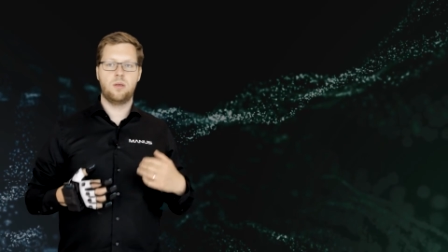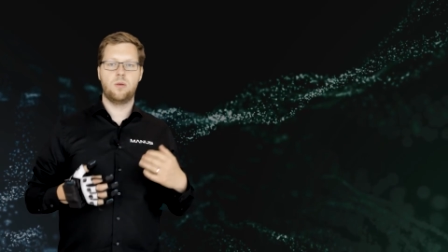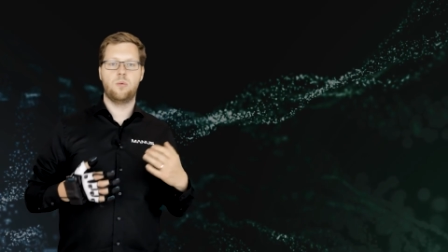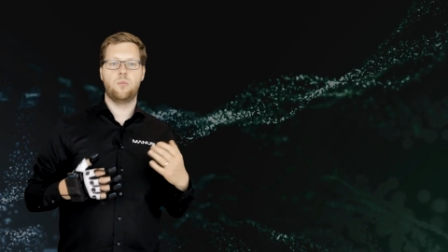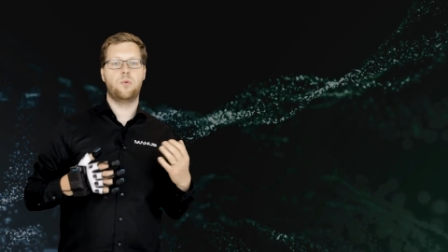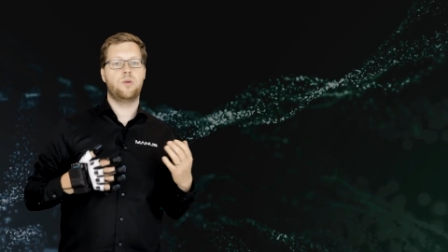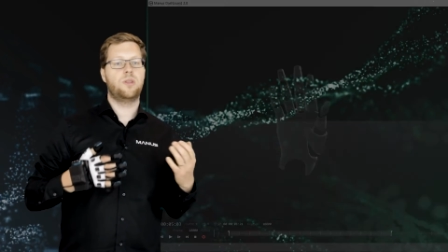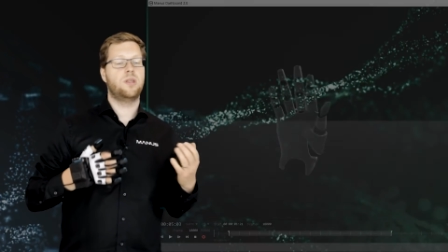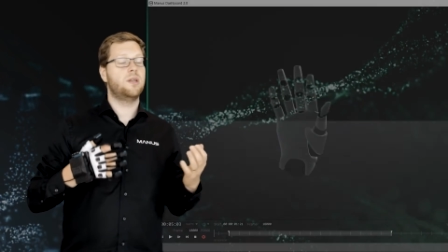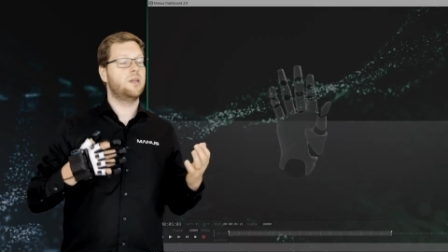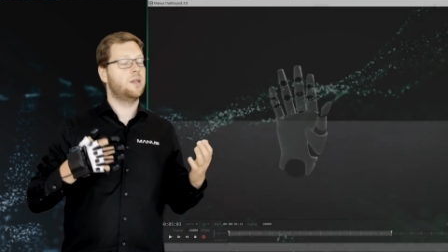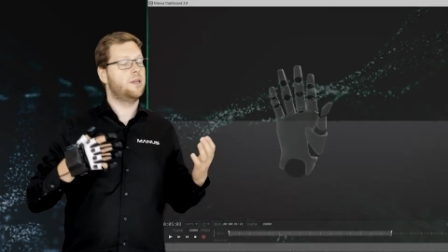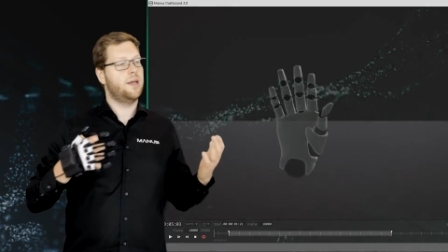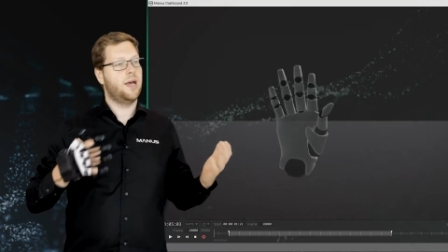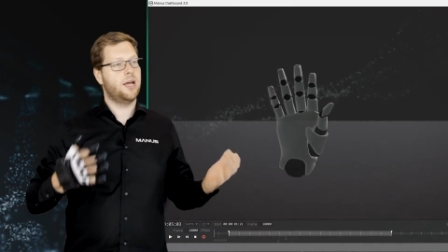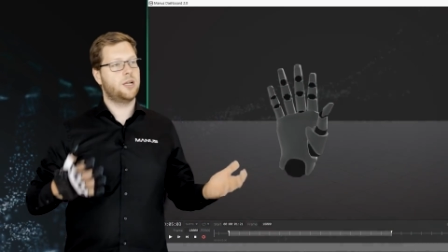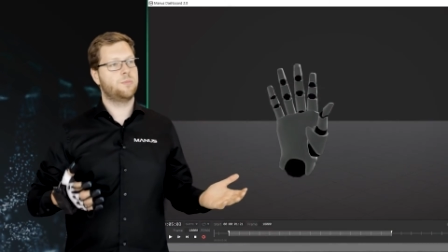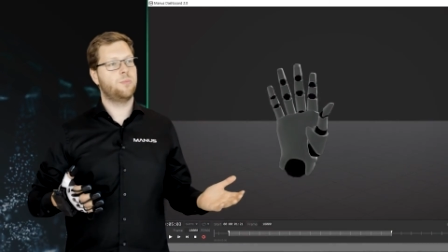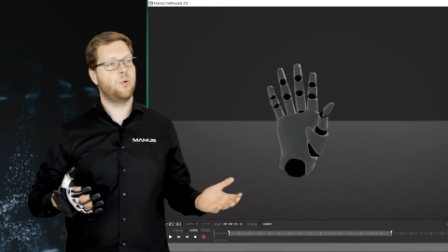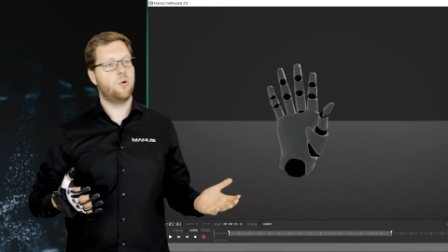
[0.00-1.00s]
Within the
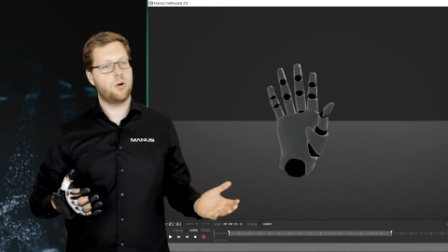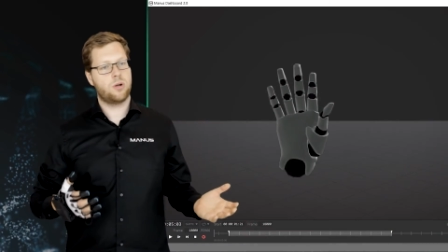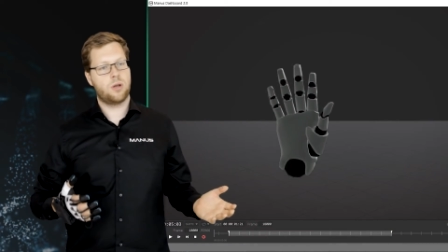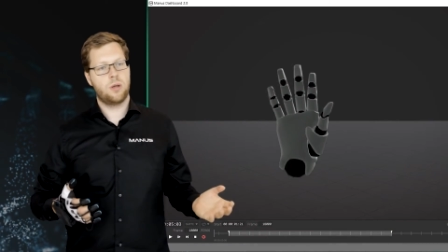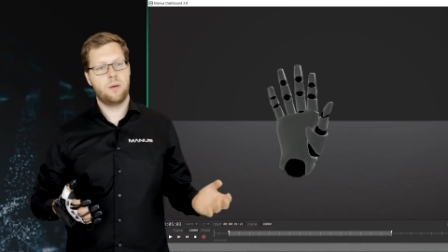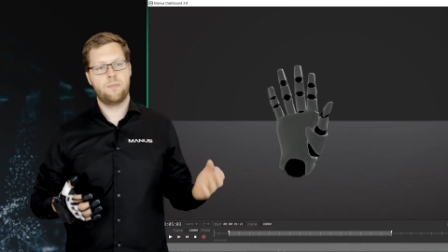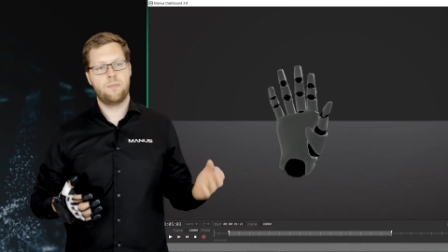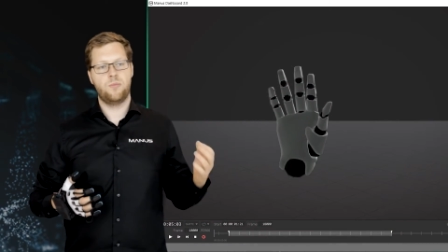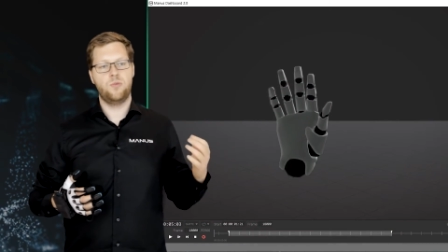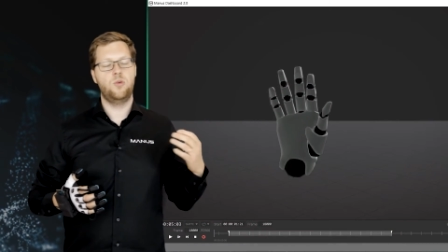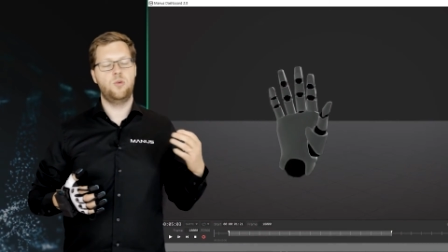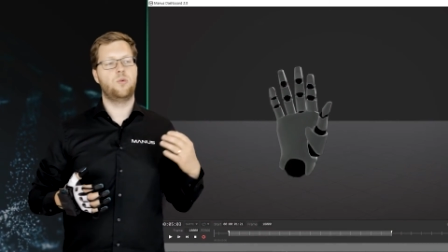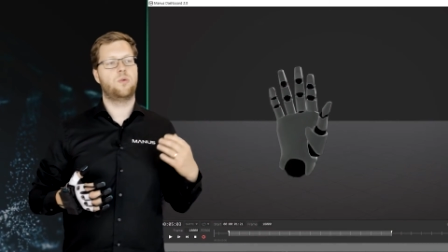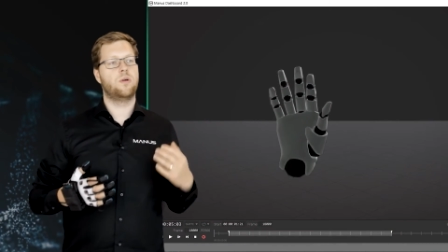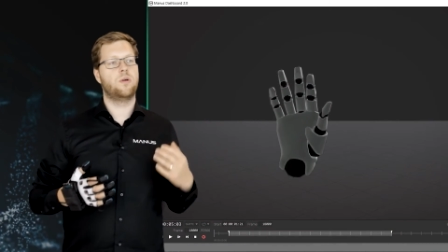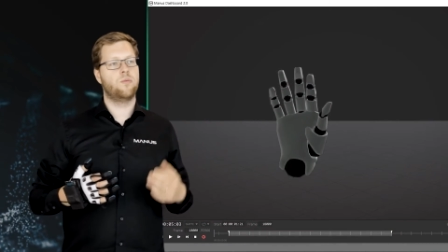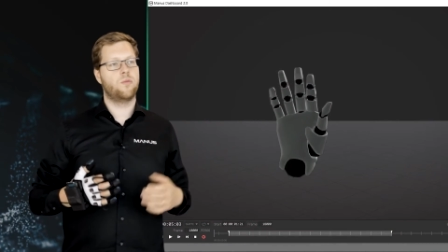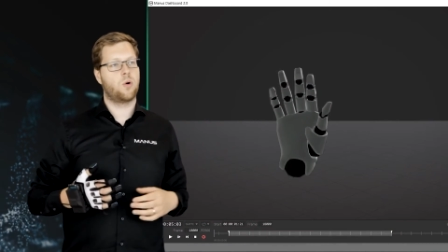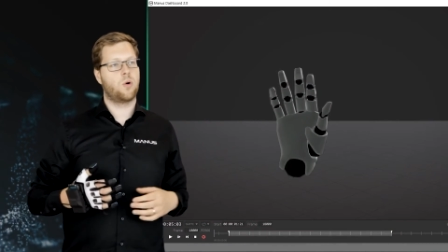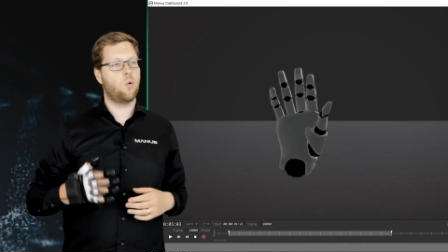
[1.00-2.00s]
dashboard, you
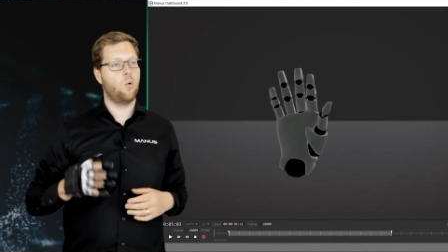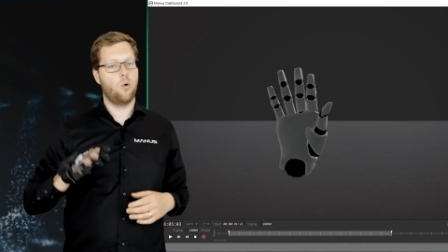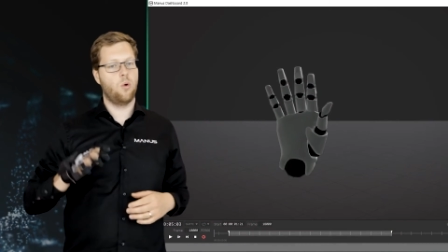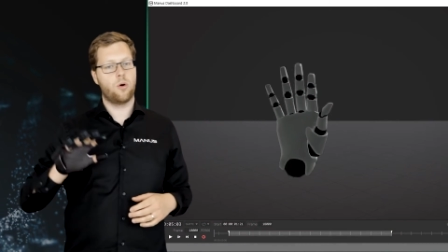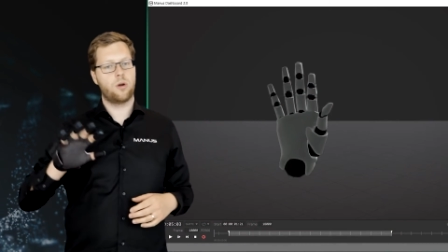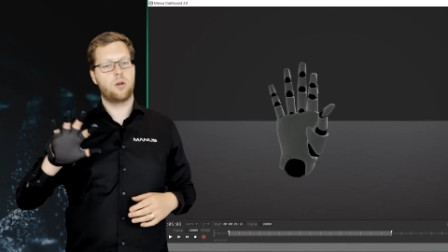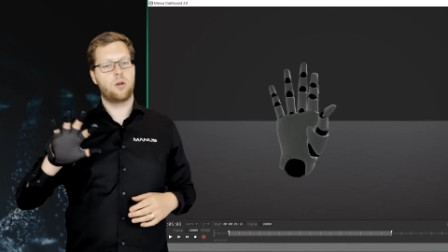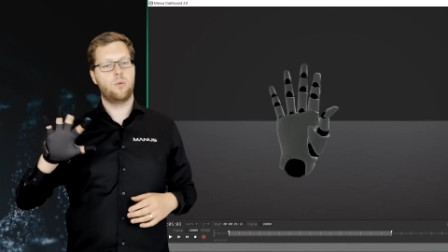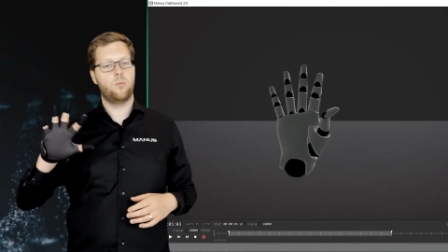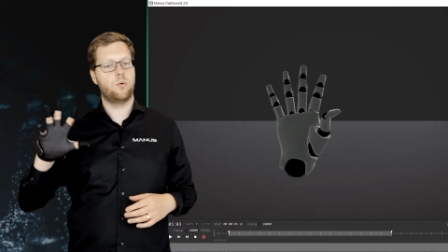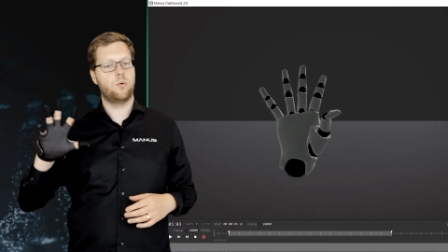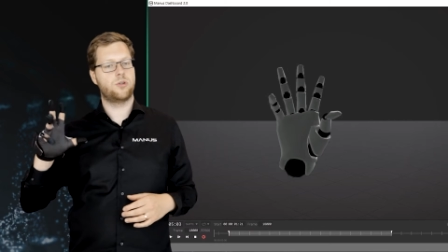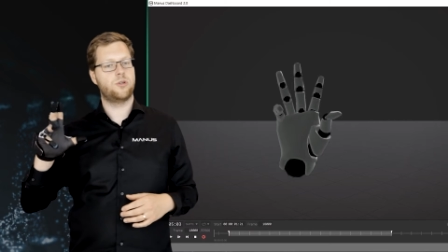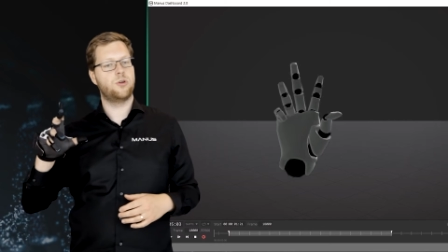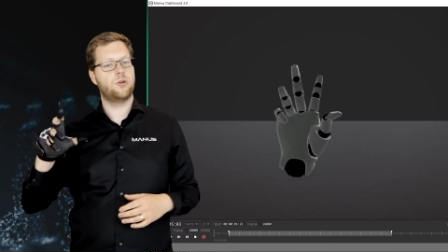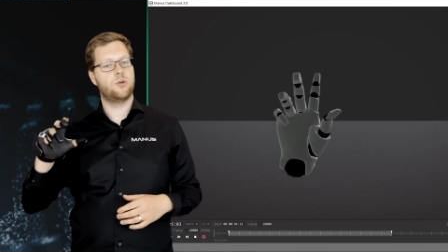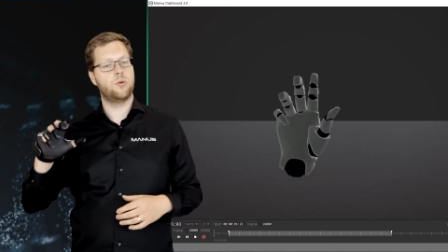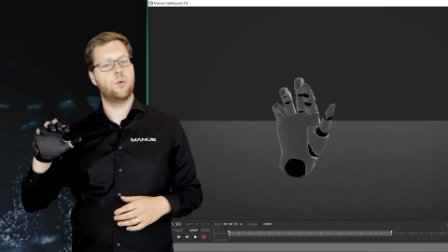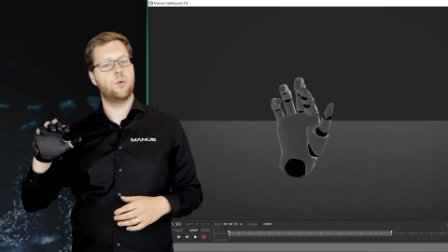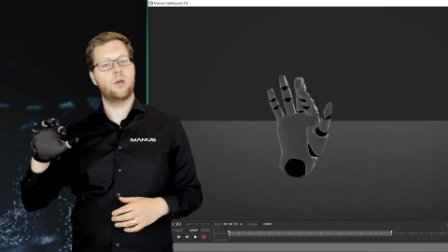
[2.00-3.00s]
can record what you're
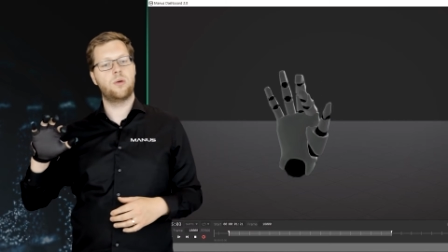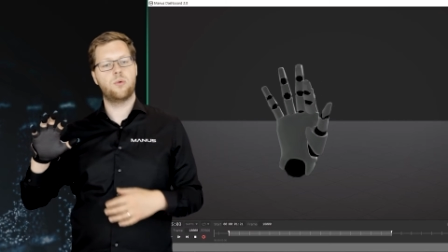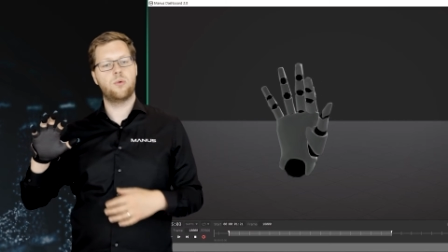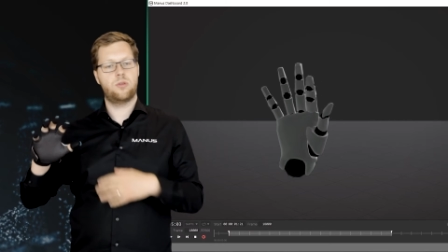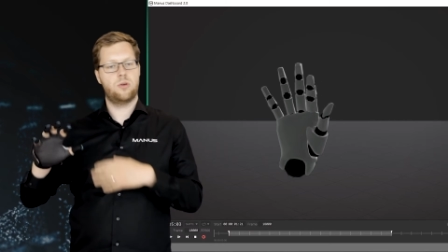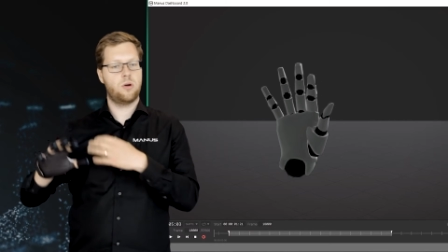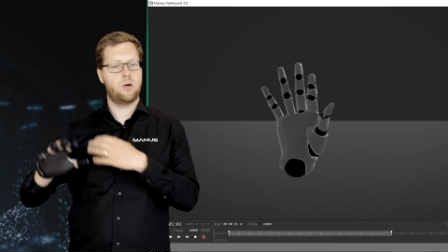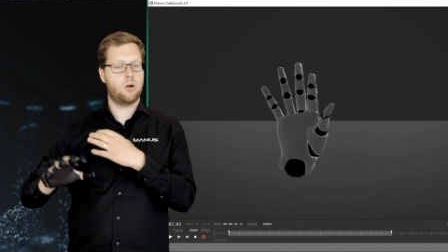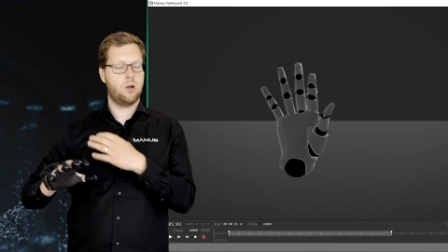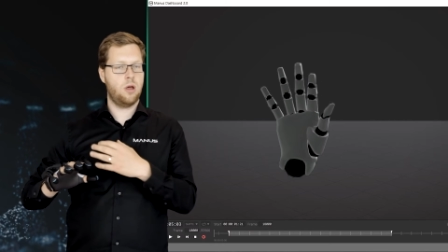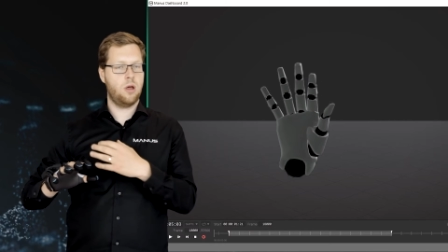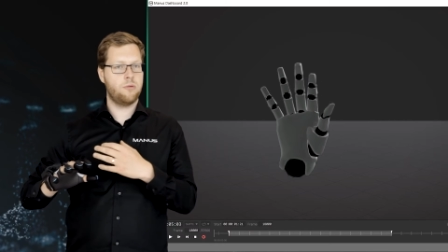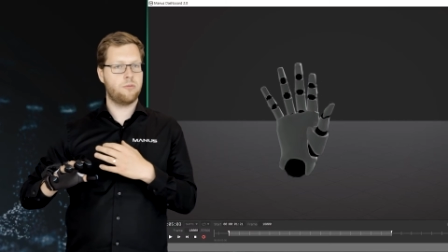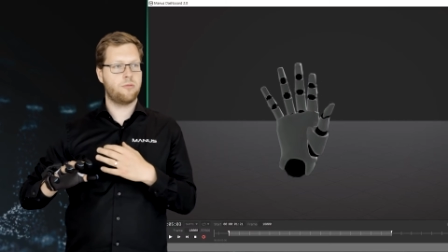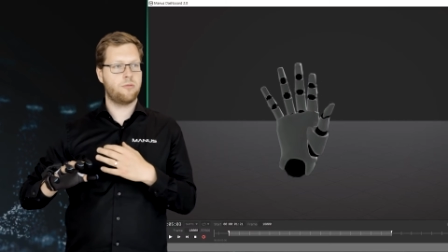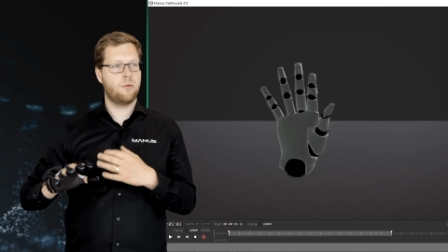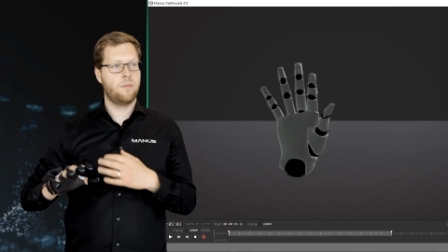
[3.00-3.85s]
doing with your glove,